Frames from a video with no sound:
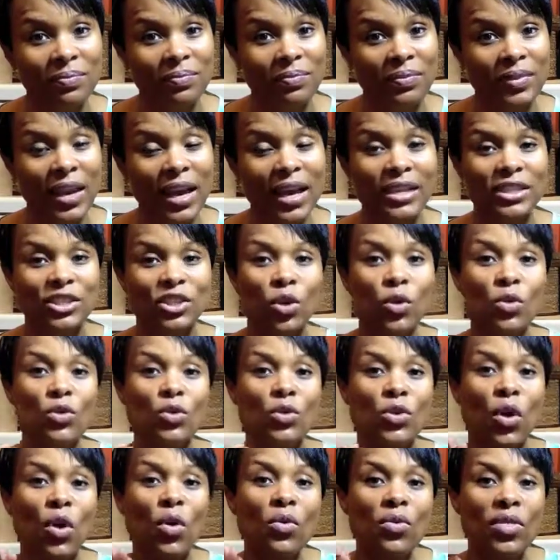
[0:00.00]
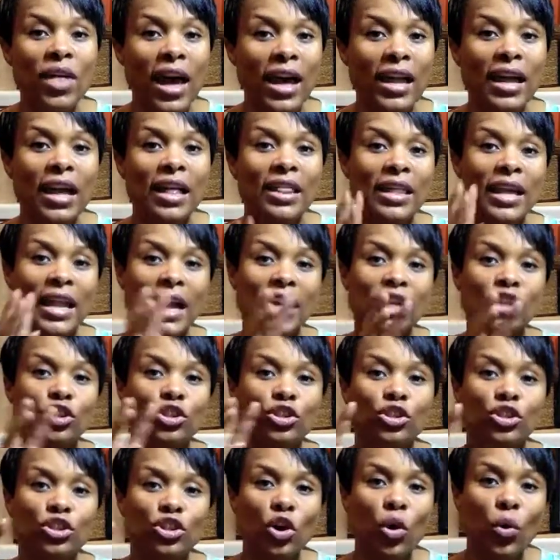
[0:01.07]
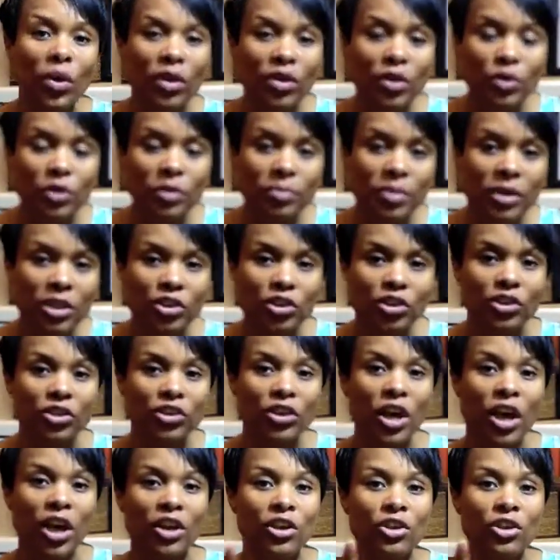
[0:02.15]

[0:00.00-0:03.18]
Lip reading: Okay? So know that as you're sowing those pictures,